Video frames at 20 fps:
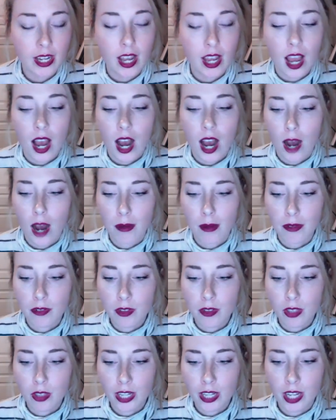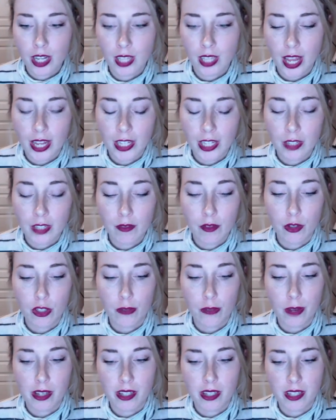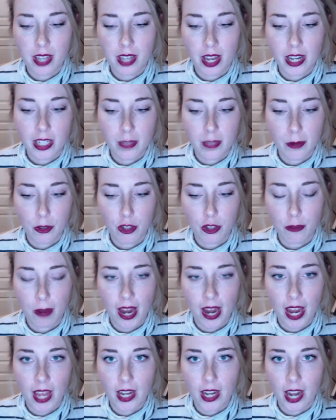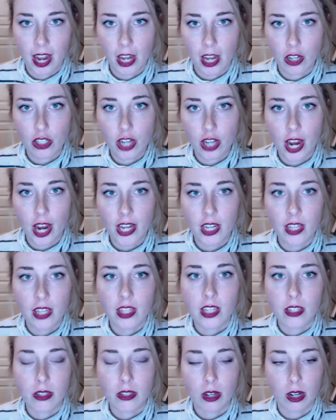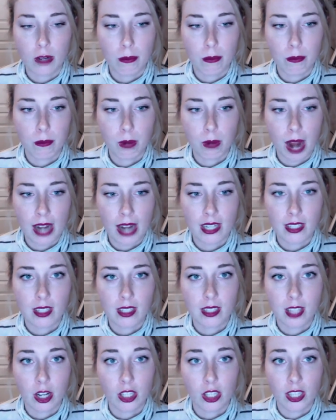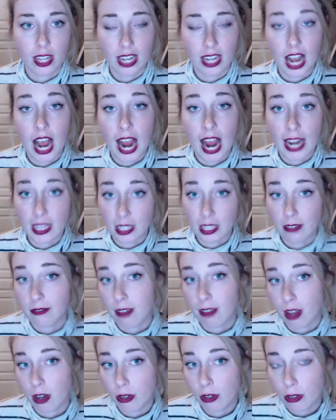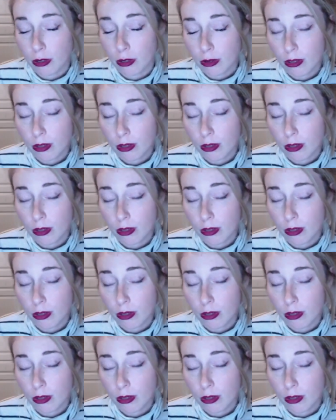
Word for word: If you look at like Confucian-based societies about Japan and China, these are practices that are like highly valued.